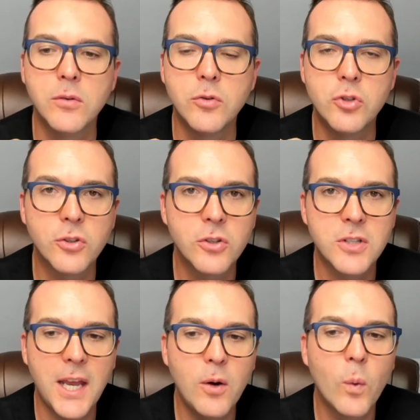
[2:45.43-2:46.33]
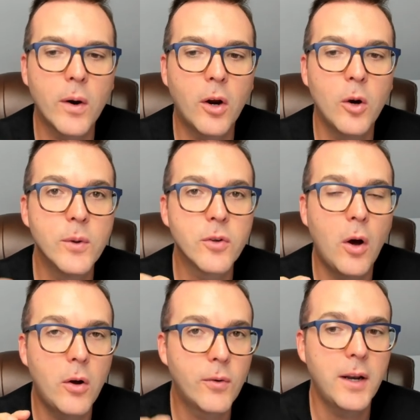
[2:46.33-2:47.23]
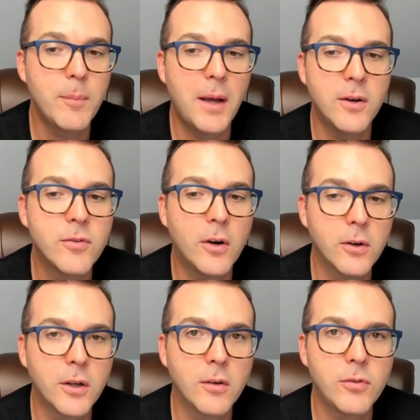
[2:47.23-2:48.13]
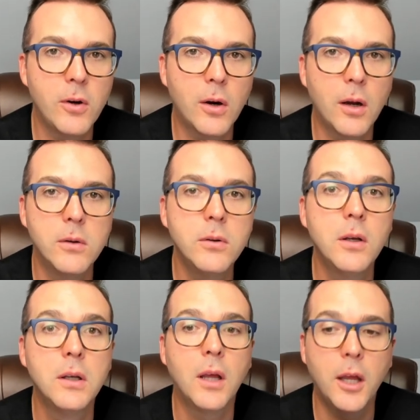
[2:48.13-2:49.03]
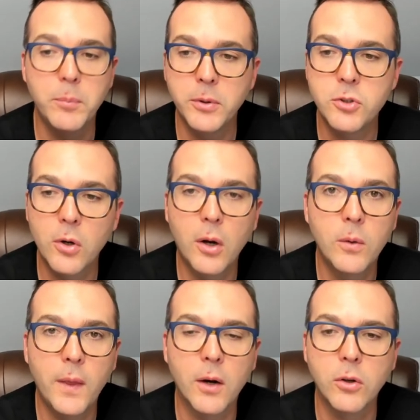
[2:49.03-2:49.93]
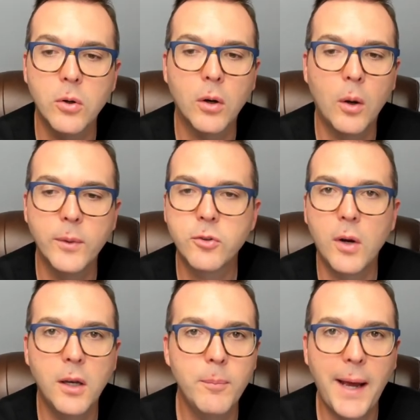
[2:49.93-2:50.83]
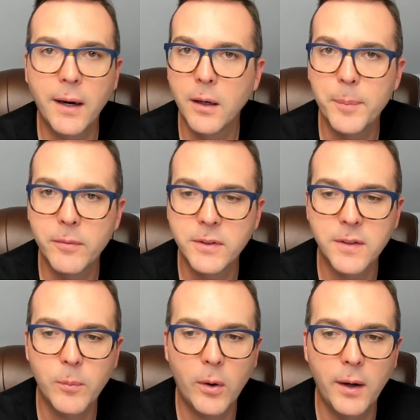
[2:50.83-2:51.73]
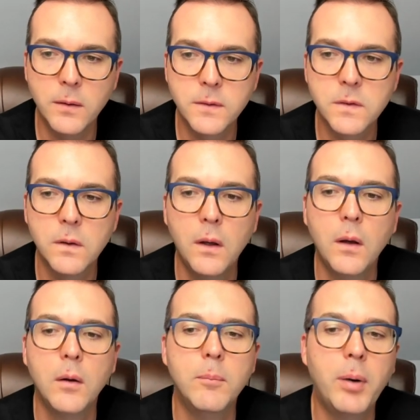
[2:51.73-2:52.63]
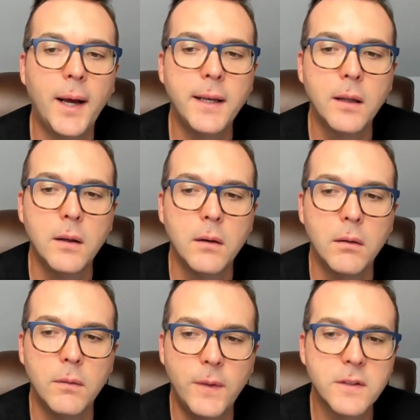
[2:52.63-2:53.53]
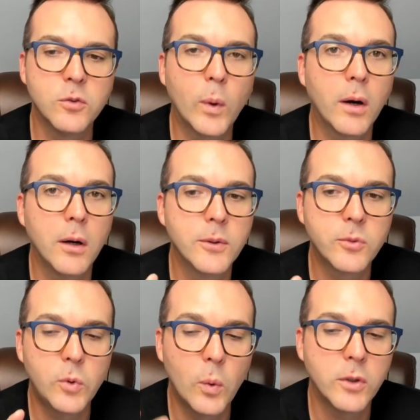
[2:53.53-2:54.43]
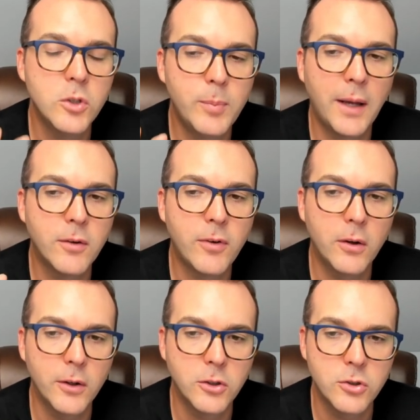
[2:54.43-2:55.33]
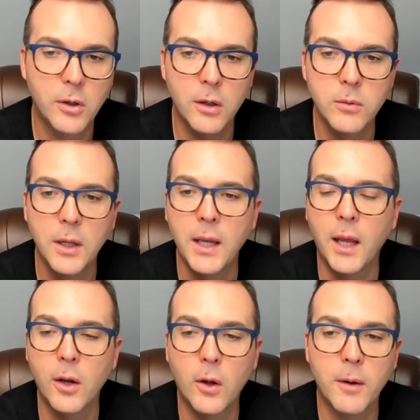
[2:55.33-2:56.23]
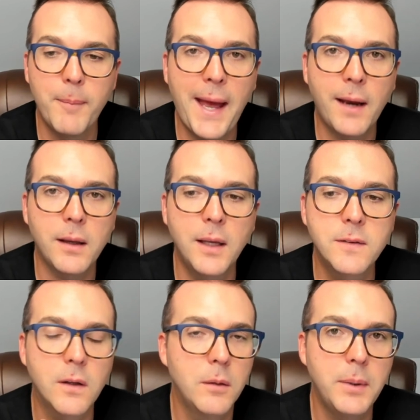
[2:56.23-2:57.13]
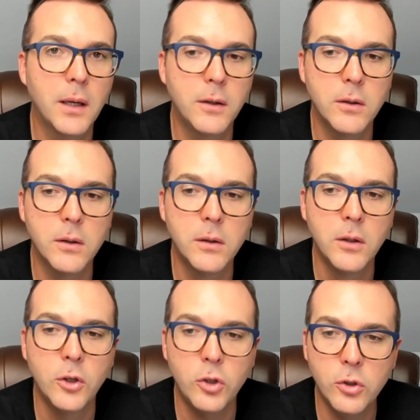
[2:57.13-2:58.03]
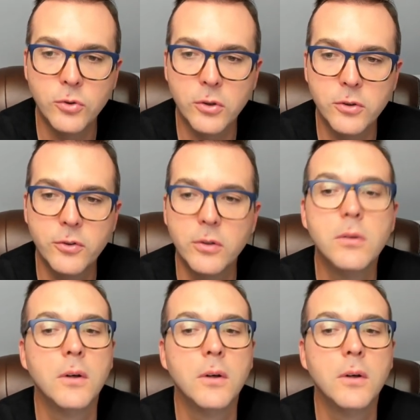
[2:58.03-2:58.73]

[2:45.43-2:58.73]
just take where Go is already by default looking for your code and put your code there. You can always create a backup of it somewhere else, but this is where Go is going to by default look at your code. And on a Mac, it's going to be under users